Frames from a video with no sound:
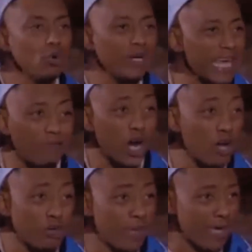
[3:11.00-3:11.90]
you. You would never
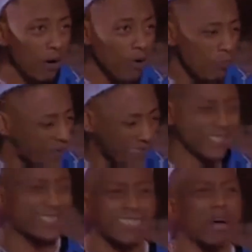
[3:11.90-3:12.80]
hurt, hurt me. You. I will beat all
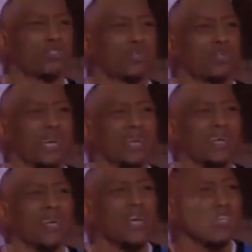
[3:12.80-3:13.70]
right, the all right, shit out, son. I will
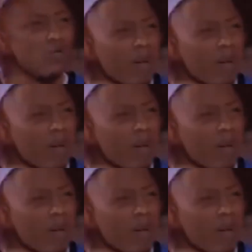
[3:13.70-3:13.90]
hurt you. All